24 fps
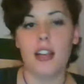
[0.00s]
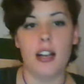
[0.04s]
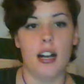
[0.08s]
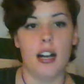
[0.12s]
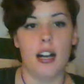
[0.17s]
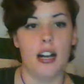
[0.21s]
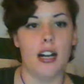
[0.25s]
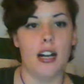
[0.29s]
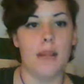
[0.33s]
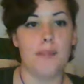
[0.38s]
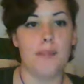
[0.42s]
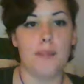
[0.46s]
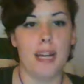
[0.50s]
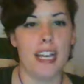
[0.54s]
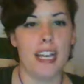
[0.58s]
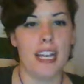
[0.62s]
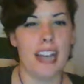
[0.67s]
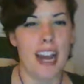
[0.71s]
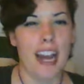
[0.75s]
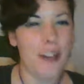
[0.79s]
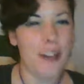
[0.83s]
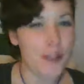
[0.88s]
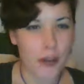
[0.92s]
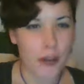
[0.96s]
but
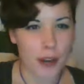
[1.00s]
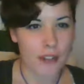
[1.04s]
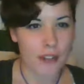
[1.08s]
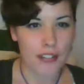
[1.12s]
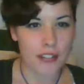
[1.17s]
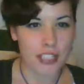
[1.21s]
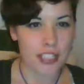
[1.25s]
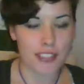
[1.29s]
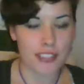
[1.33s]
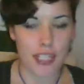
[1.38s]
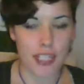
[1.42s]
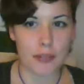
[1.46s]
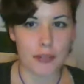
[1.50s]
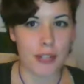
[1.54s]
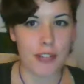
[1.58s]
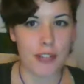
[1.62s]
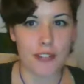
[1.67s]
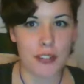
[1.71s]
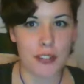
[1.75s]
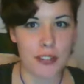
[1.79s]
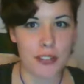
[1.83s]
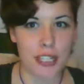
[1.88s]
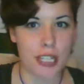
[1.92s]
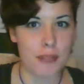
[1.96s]
I don't know, ever since, like, whenever
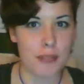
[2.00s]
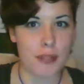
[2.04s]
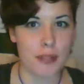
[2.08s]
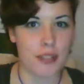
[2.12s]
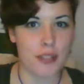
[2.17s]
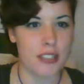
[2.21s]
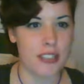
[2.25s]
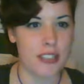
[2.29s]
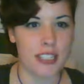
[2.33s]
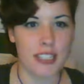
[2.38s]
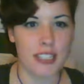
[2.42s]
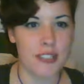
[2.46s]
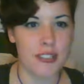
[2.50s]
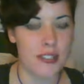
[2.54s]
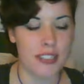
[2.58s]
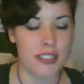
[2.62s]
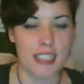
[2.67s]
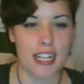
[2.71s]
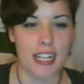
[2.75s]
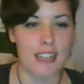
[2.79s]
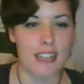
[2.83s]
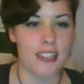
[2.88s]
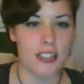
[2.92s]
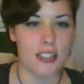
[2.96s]
I was hearing about this in history class,